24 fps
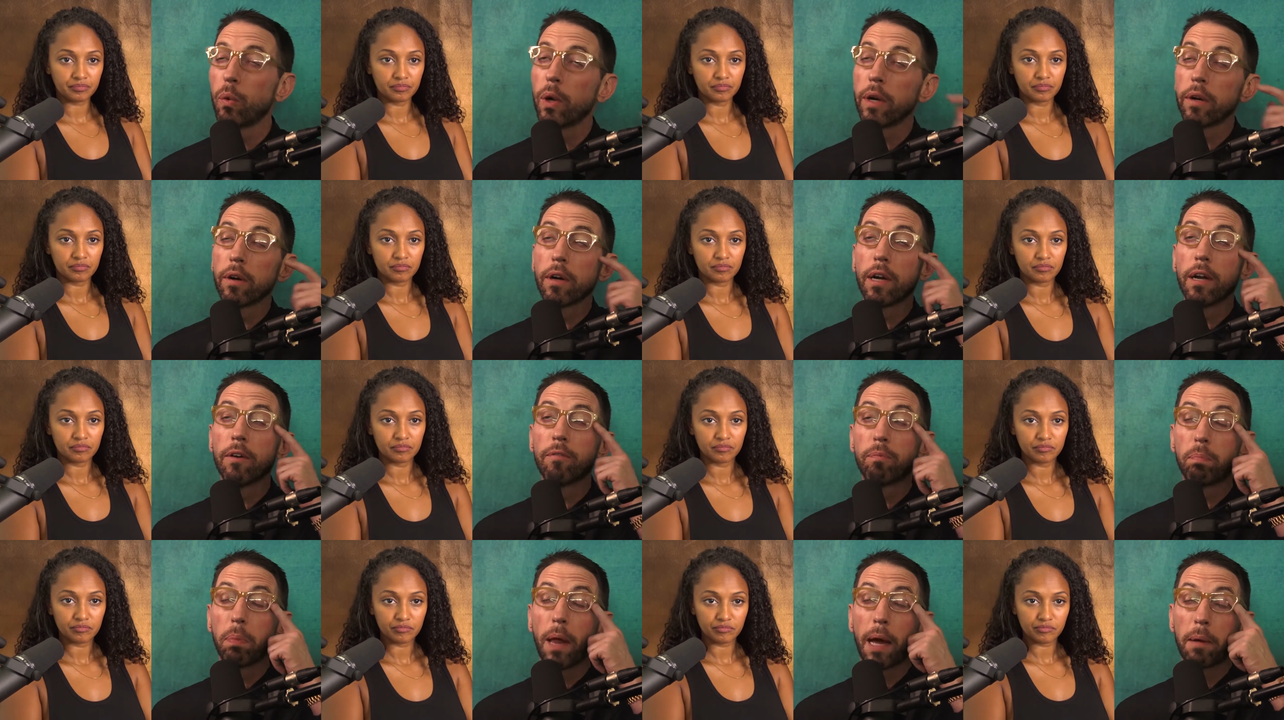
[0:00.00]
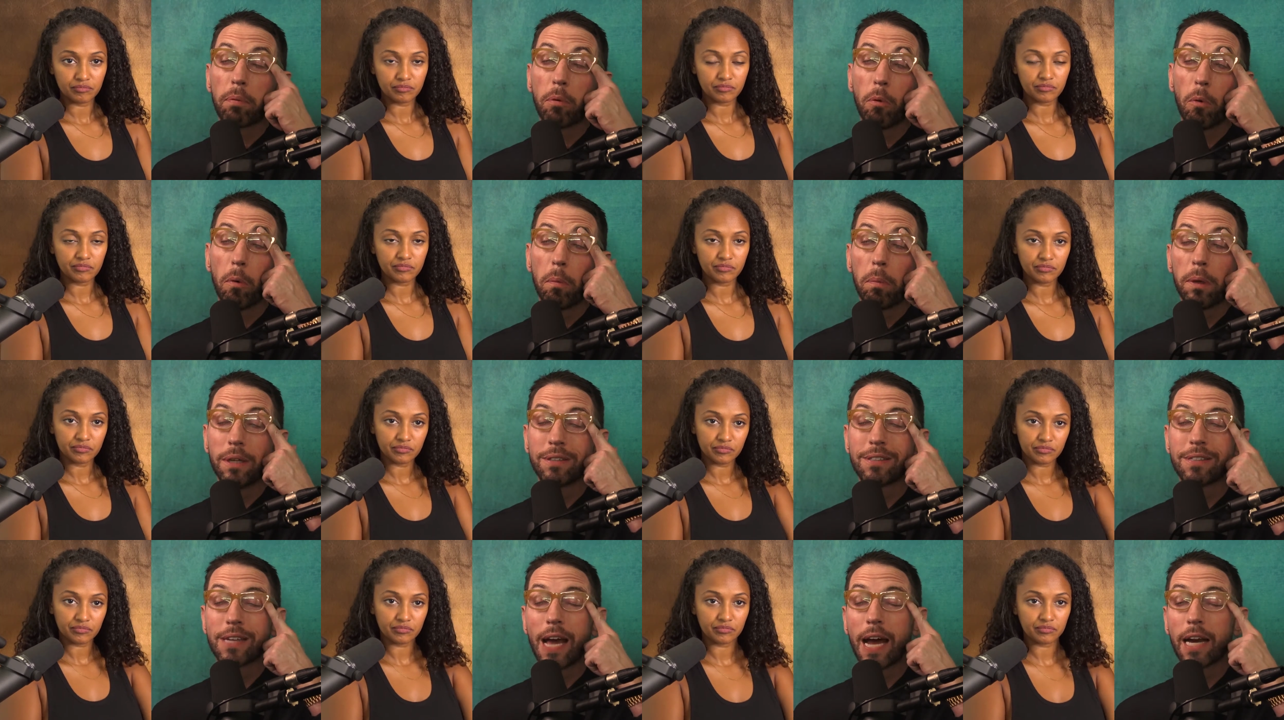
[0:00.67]
Speaker 1: wonder if black people would
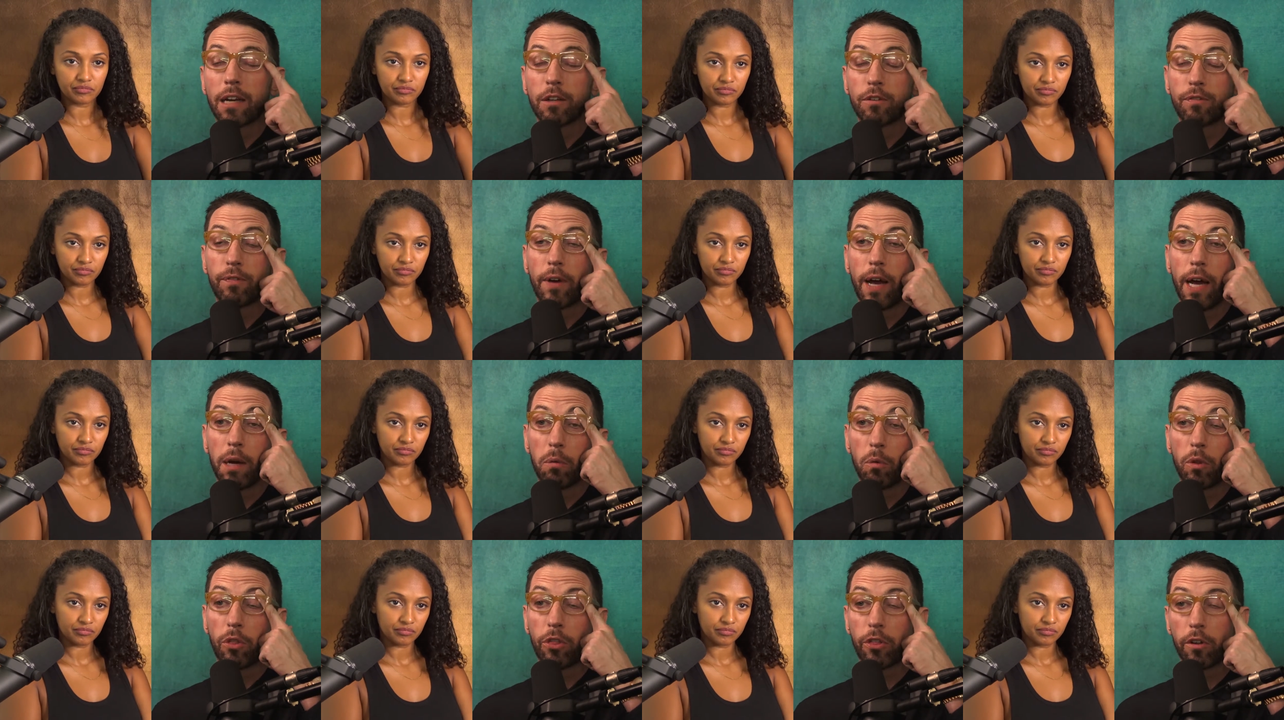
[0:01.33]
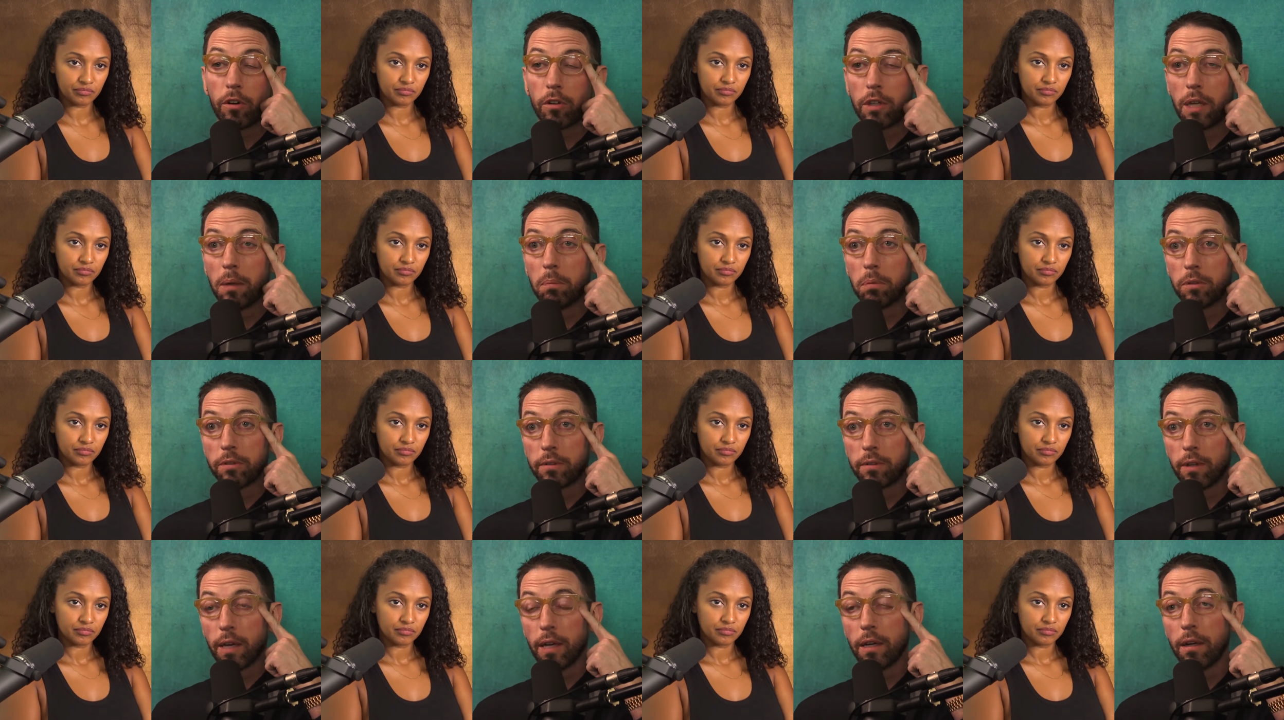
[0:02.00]
be satisfied with thirteen
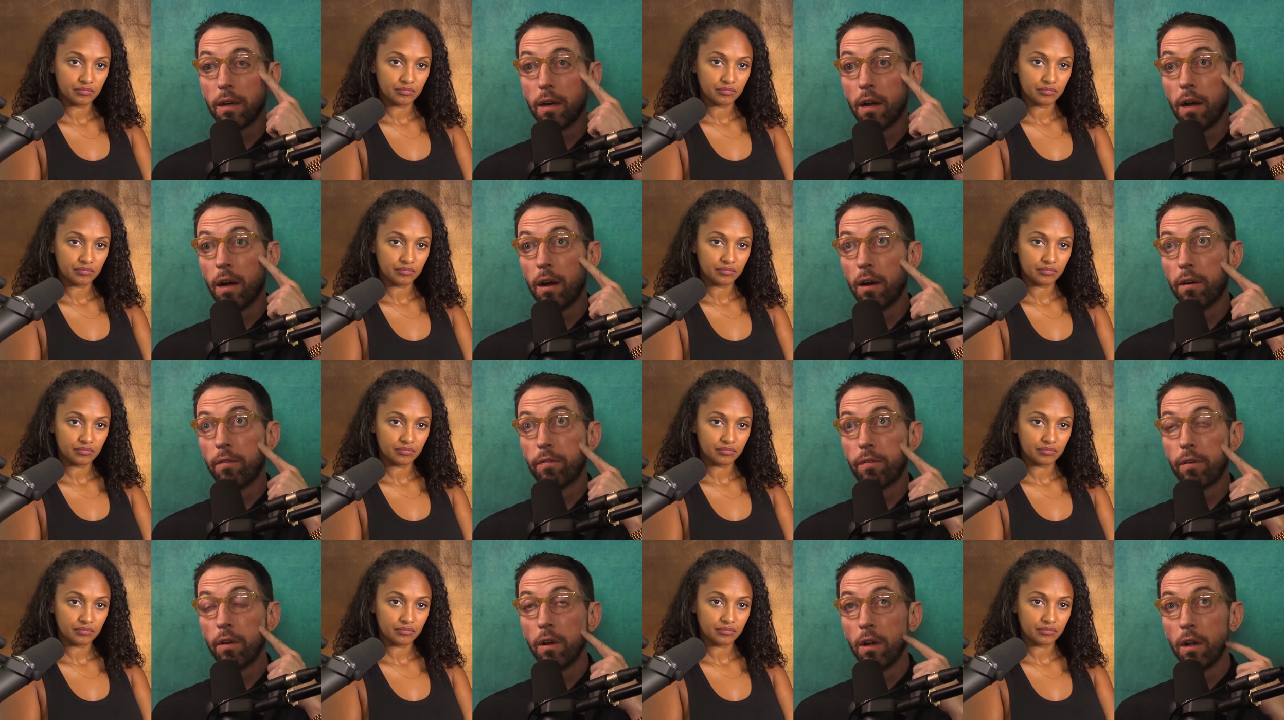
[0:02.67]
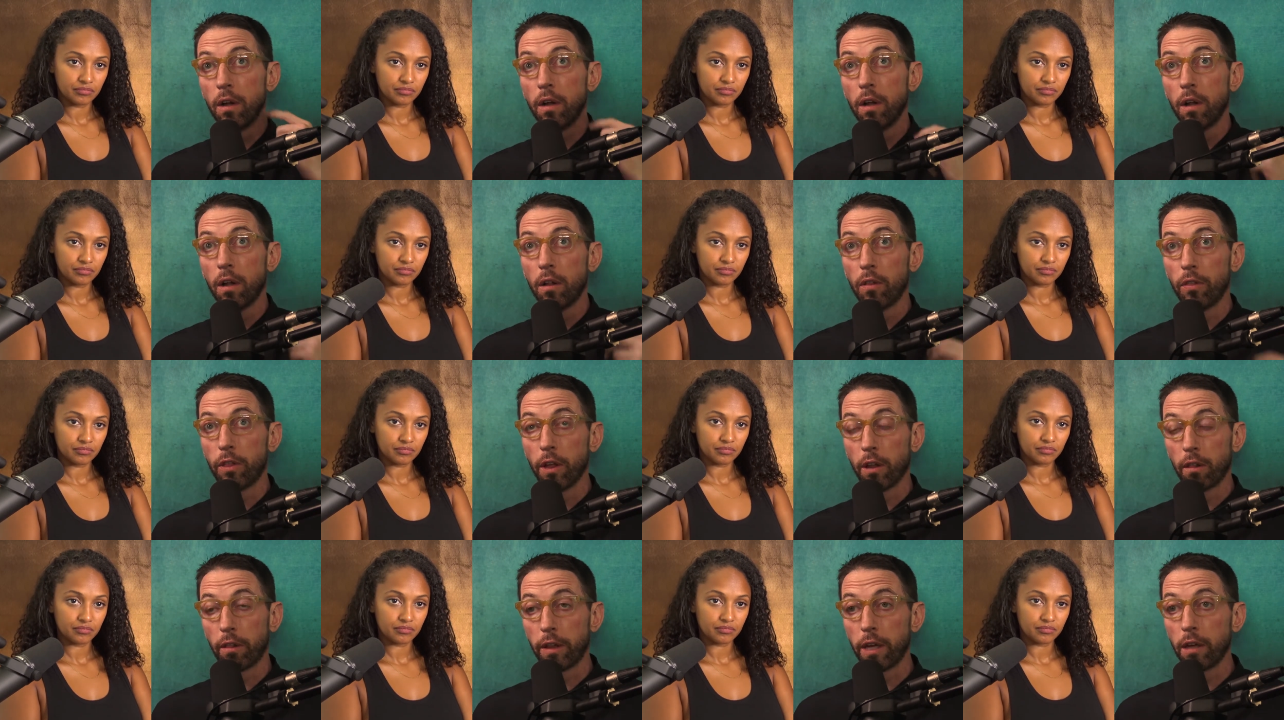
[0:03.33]
percent of
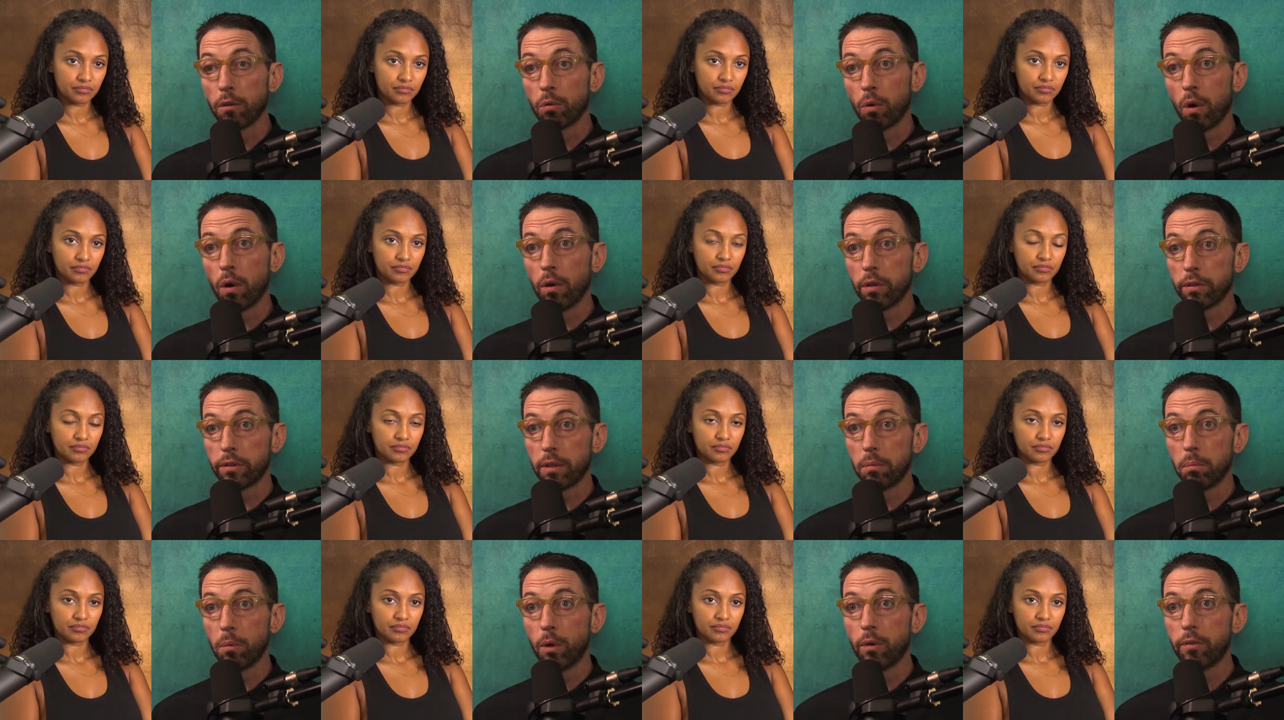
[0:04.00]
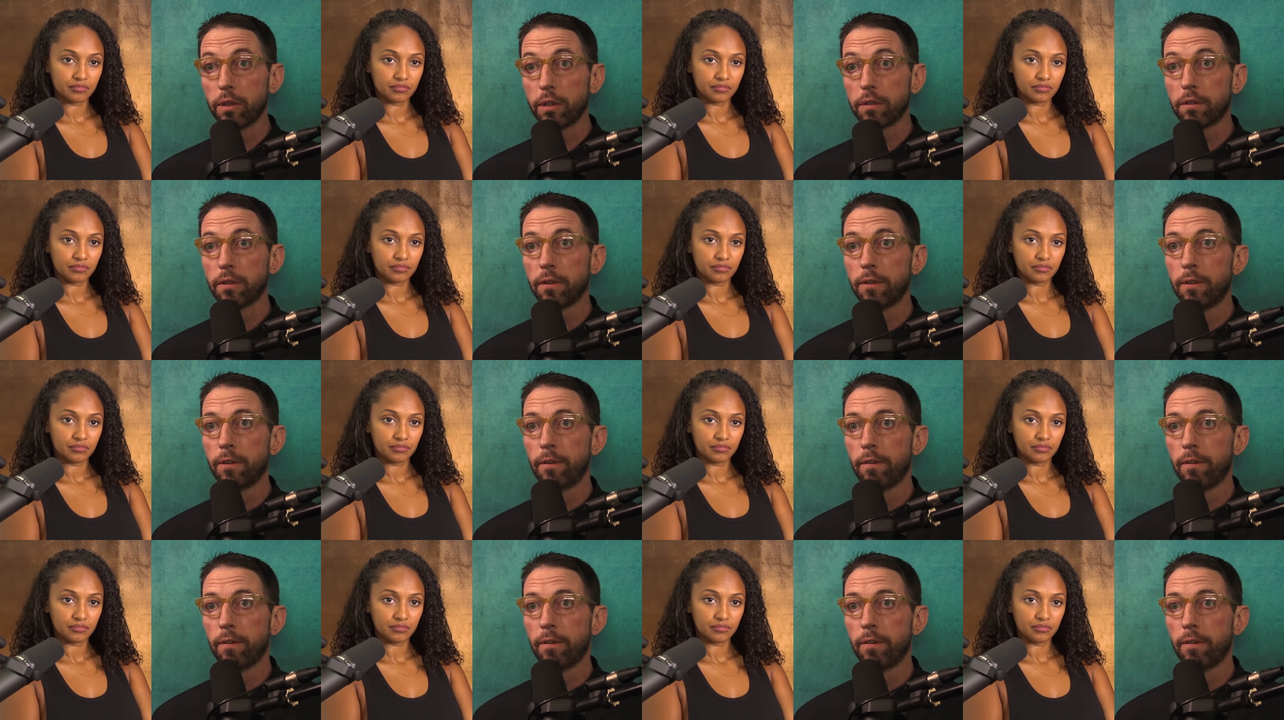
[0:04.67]
the lead roles in movies,